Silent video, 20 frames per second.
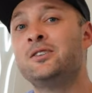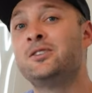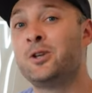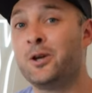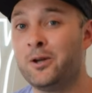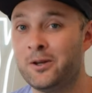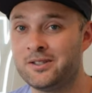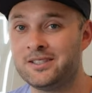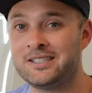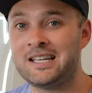
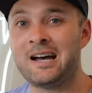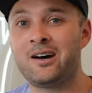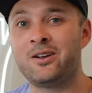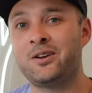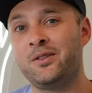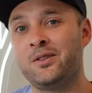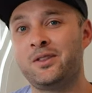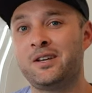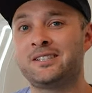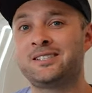Turns out
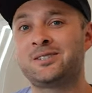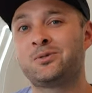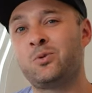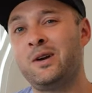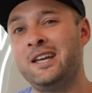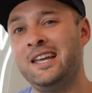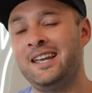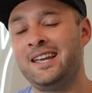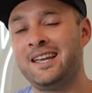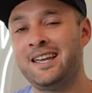this
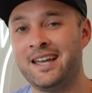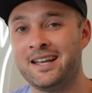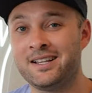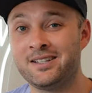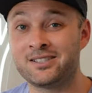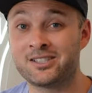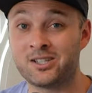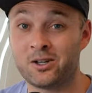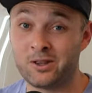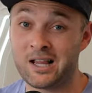
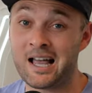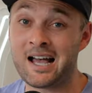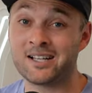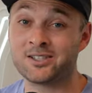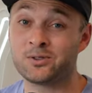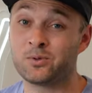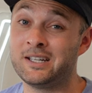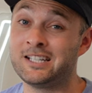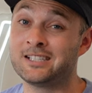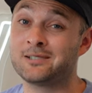weekend, so
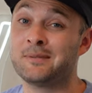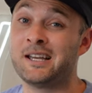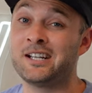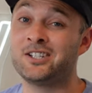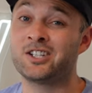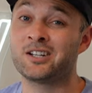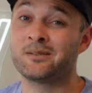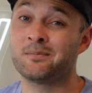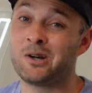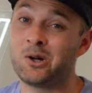last week's
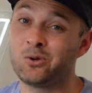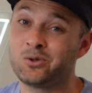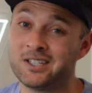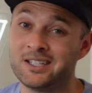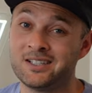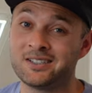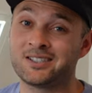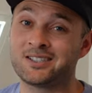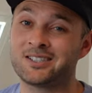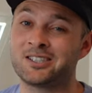Magic
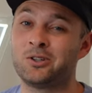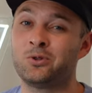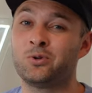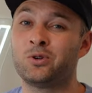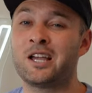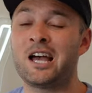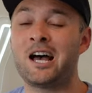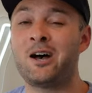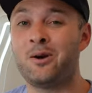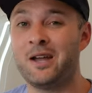Multi is still
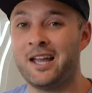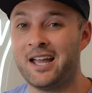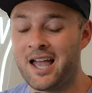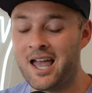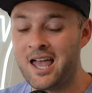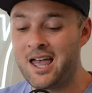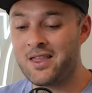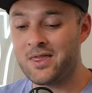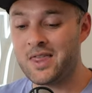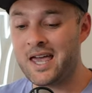going.
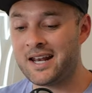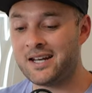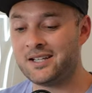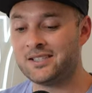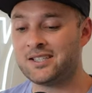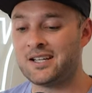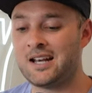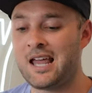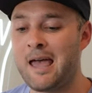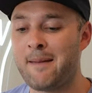That
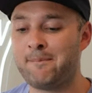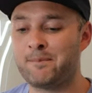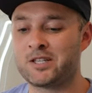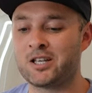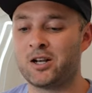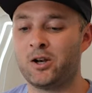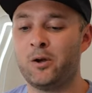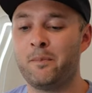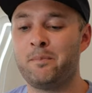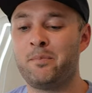is an
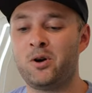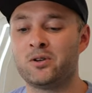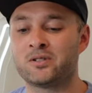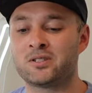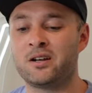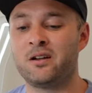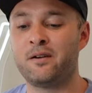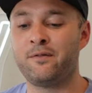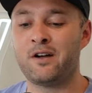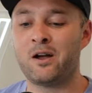absolute
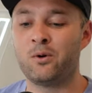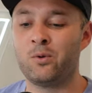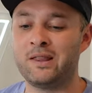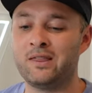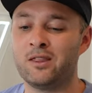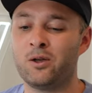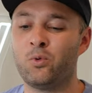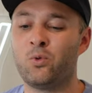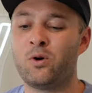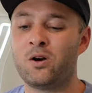positive. I
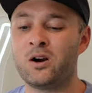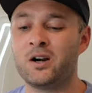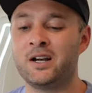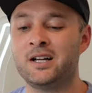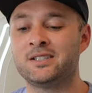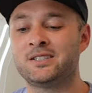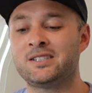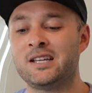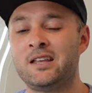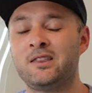went the
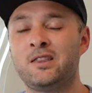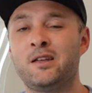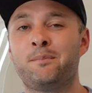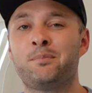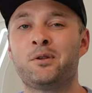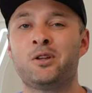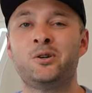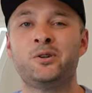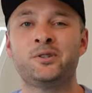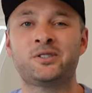Warriors and the
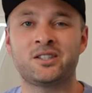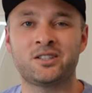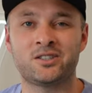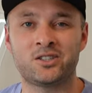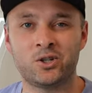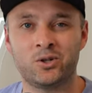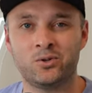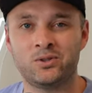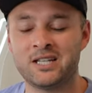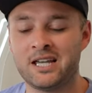Blues, the
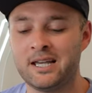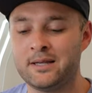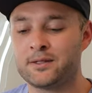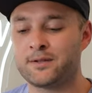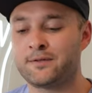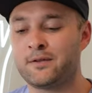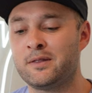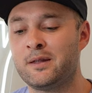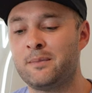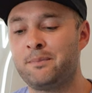two
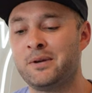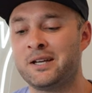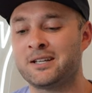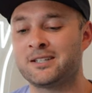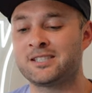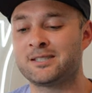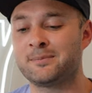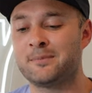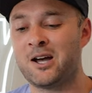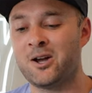teams from the
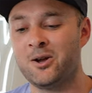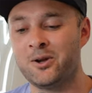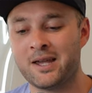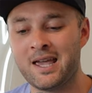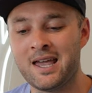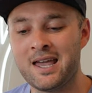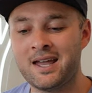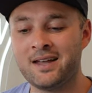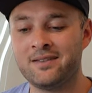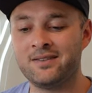Big Smoke,
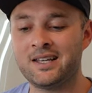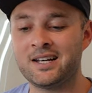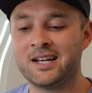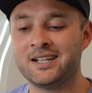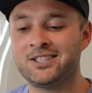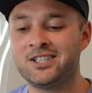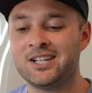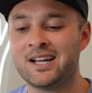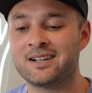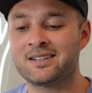and then I
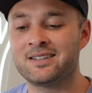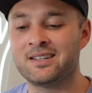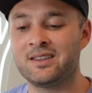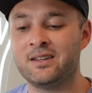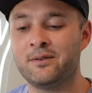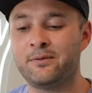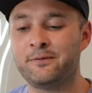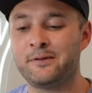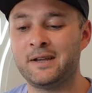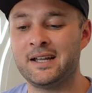chucked in
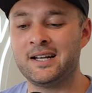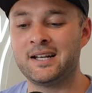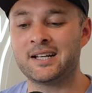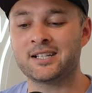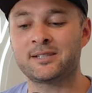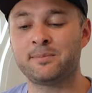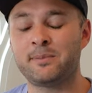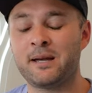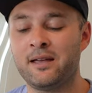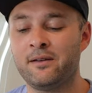the
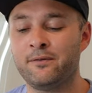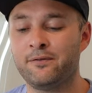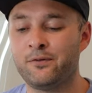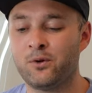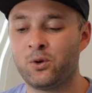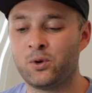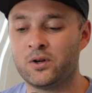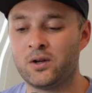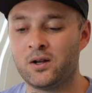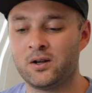Phoenix paying
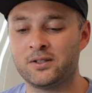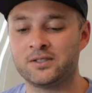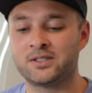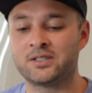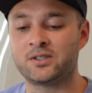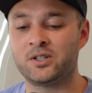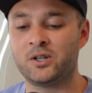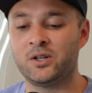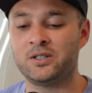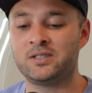
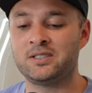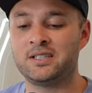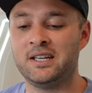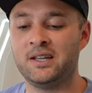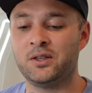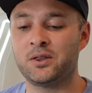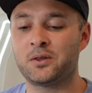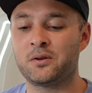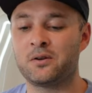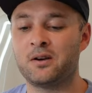
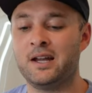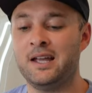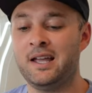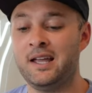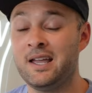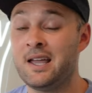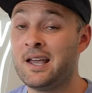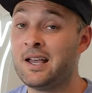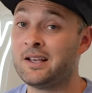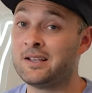
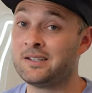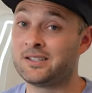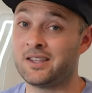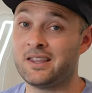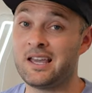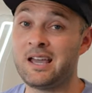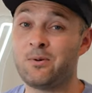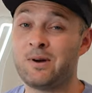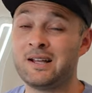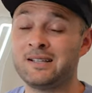$4.33. So
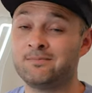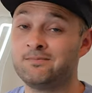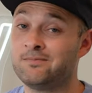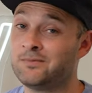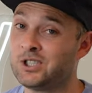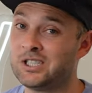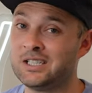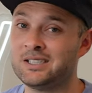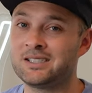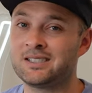that one,
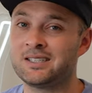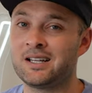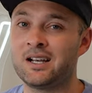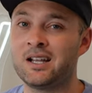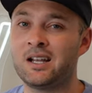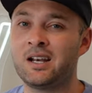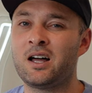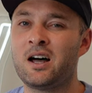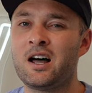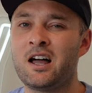she's
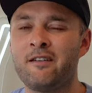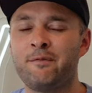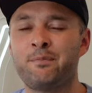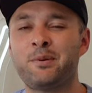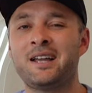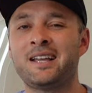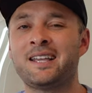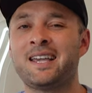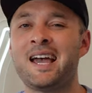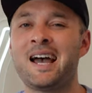still alive,
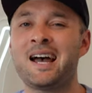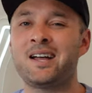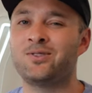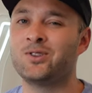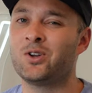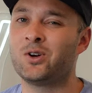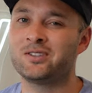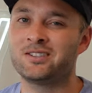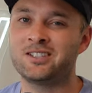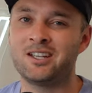but I can't
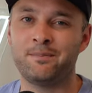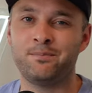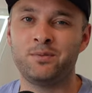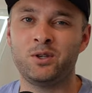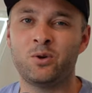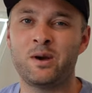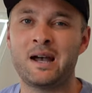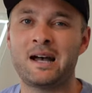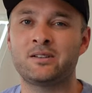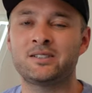not tip
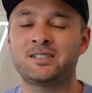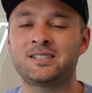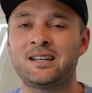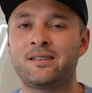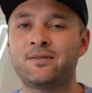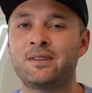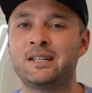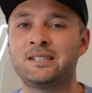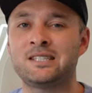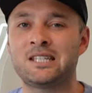you out
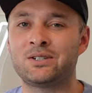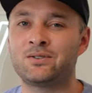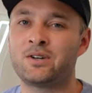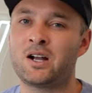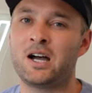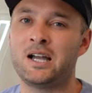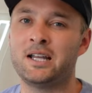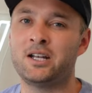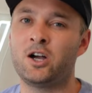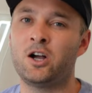something to
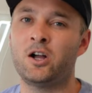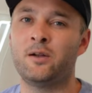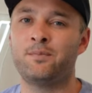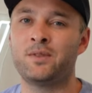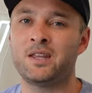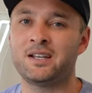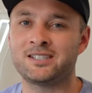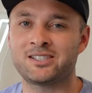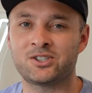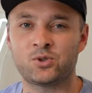ride home
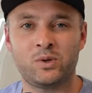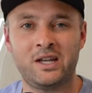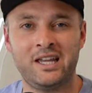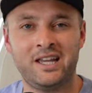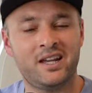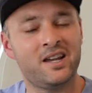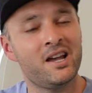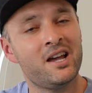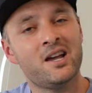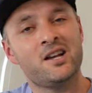this
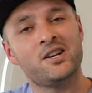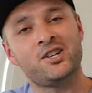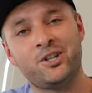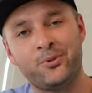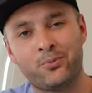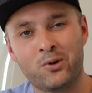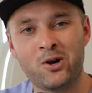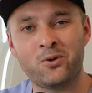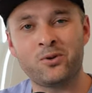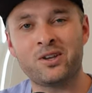week. She
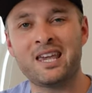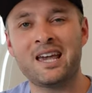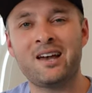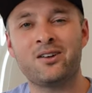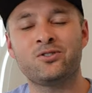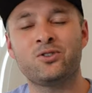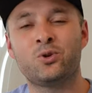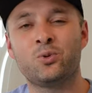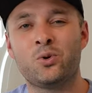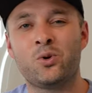won't
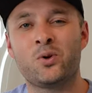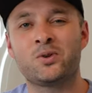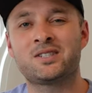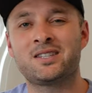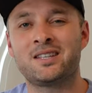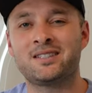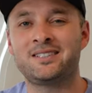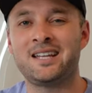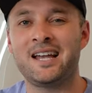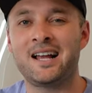count towards
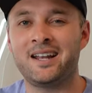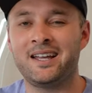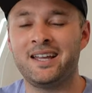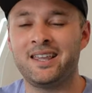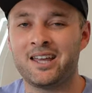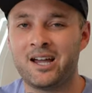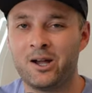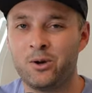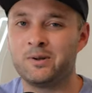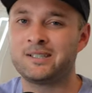the tally
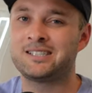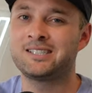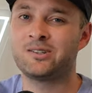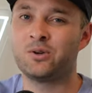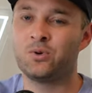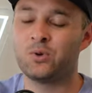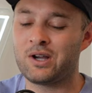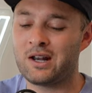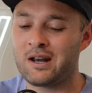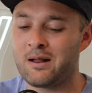though. We're
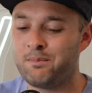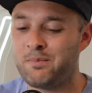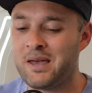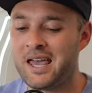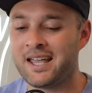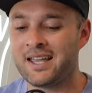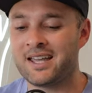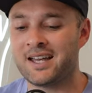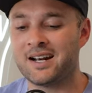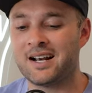still going to
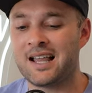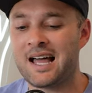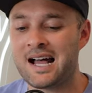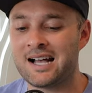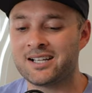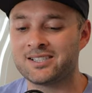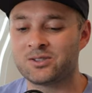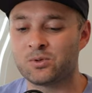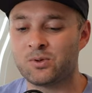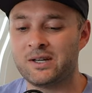back in
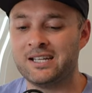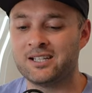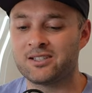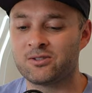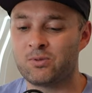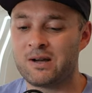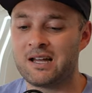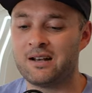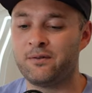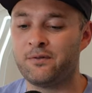last week's
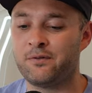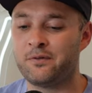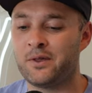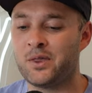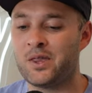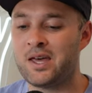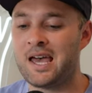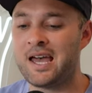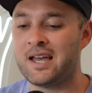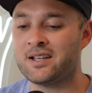one for
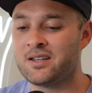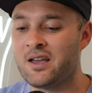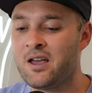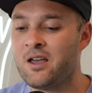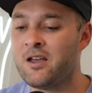that.